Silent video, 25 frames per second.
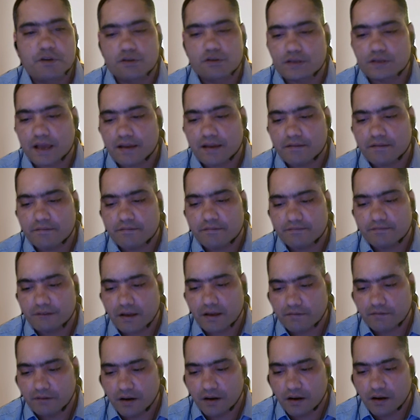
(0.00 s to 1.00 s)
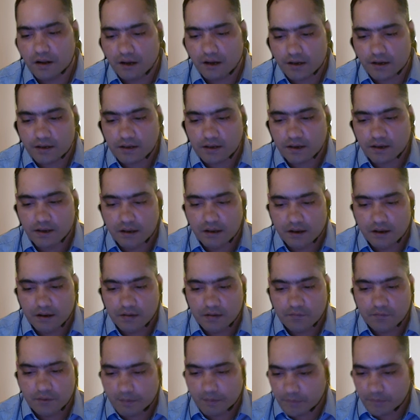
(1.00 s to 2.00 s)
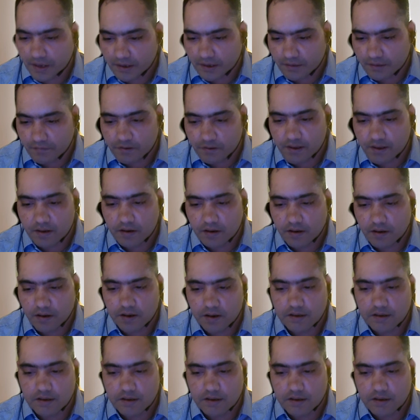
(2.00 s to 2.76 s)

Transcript: because I never learned from anywhere.